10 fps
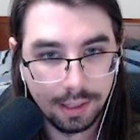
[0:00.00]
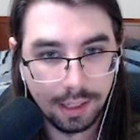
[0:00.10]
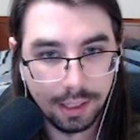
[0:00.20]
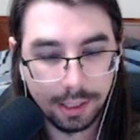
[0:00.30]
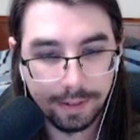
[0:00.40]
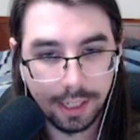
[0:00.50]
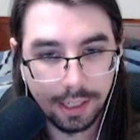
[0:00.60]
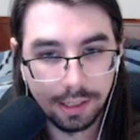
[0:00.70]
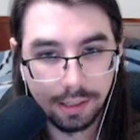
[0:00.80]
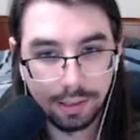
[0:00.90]
And it's fine
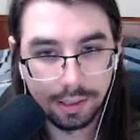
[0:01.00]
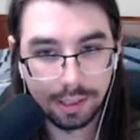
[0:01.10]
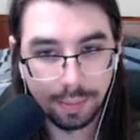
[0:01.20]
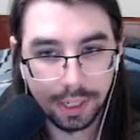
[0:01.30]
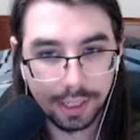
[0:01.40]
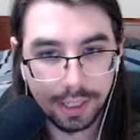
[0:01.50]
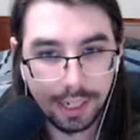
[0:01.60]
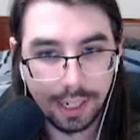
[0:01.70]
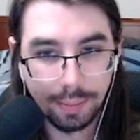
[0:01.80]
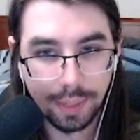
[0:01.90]
to lose the pug that
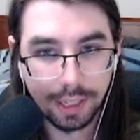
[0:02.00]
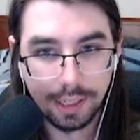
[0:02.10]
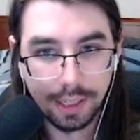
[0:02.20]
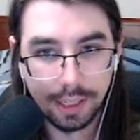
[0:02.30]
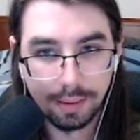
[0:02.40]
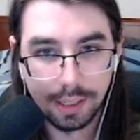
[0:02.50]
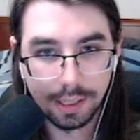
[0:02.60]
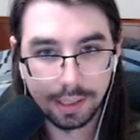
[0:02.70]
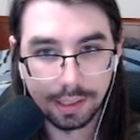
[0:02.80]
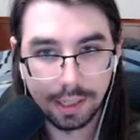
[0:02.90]
had melon there
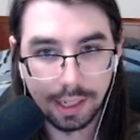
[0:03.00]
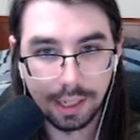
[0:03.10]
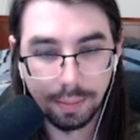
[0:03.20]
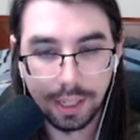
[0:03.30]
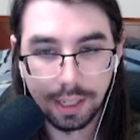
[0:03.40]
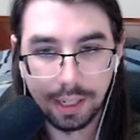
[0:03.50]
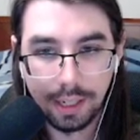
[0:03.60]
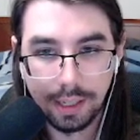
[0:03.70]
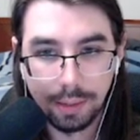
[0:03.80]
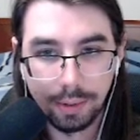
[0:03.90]
because it's getting melon
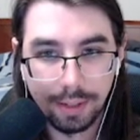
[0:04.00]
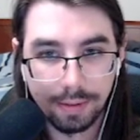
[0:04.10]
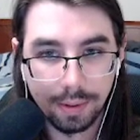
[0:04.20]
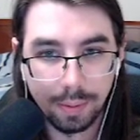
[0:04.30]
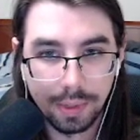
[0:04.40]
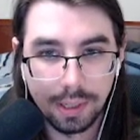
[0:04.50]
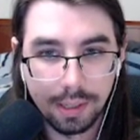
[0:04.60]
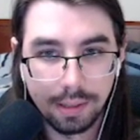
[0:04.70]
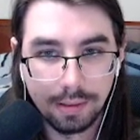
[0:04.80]
anyway from the